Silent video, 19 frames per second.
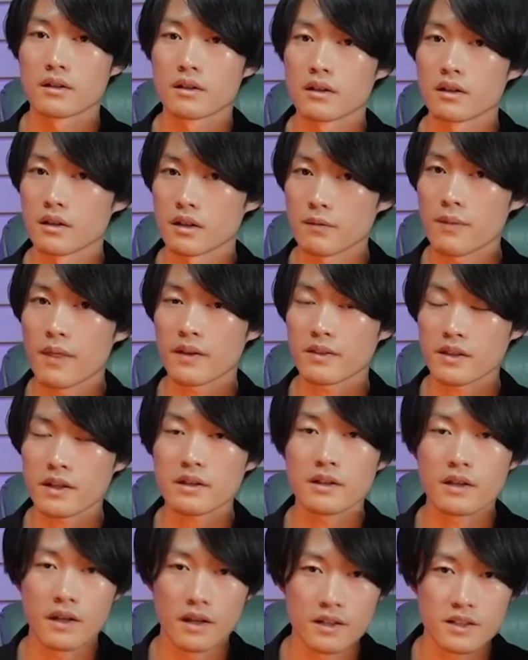If that's the
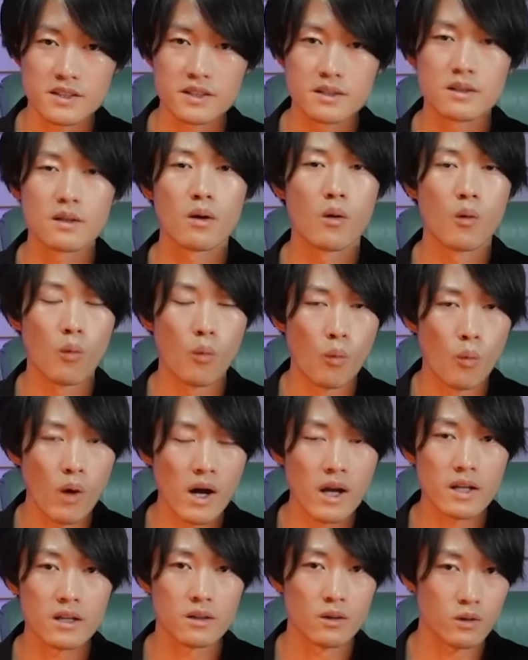case, why
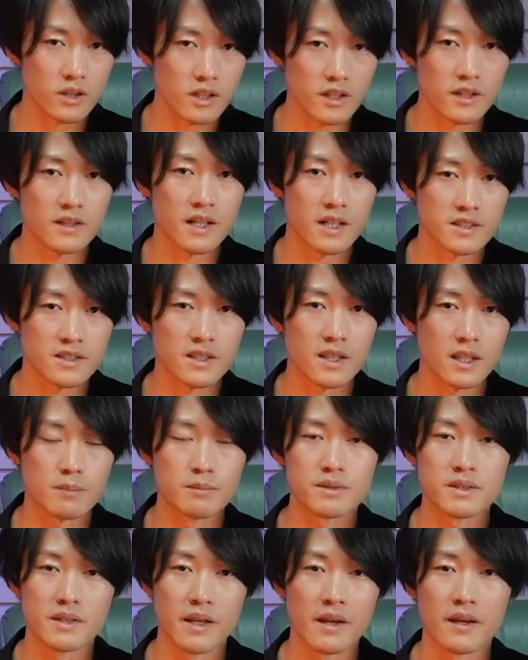Loki does keep
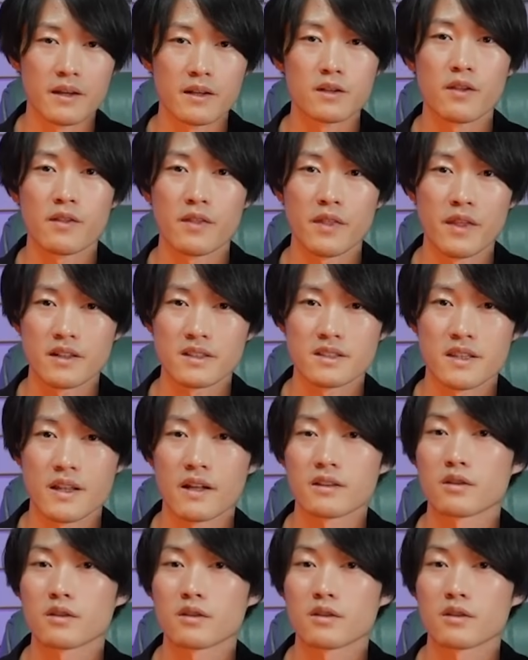saying things that